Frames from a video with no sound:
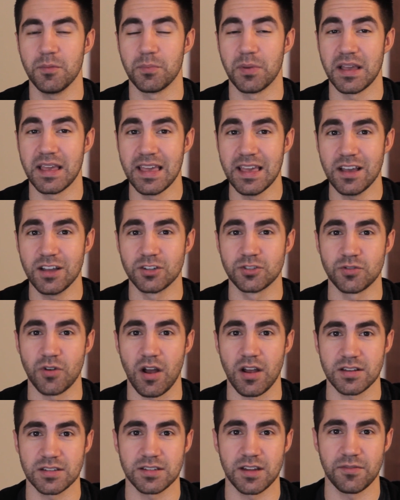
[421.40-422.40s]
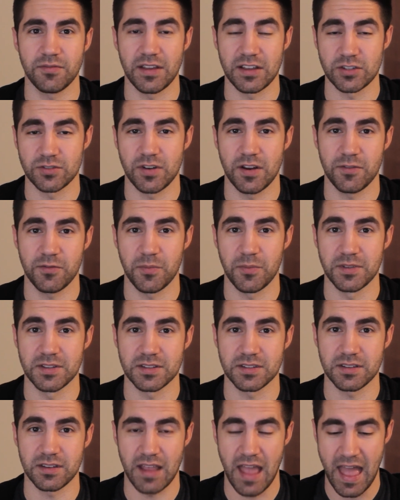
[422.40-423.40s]
but he could draw stuff like straight from
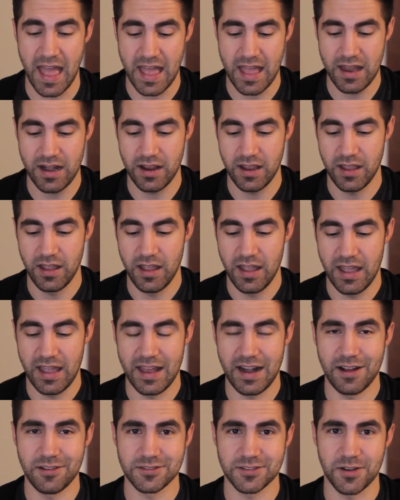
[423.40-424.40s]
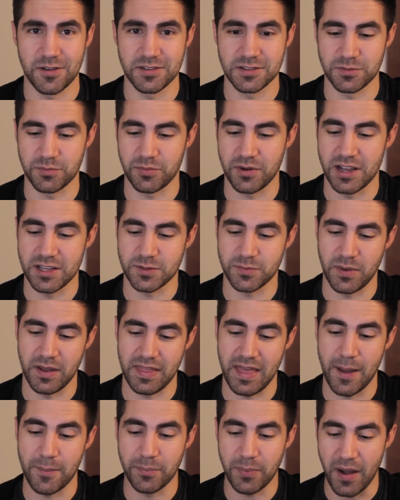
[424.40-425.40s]
his head, and I was always impressed by
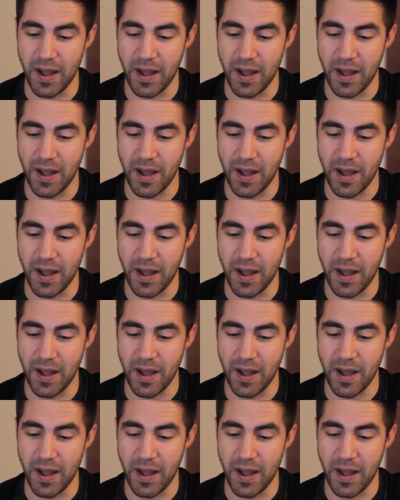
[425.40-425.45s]
that.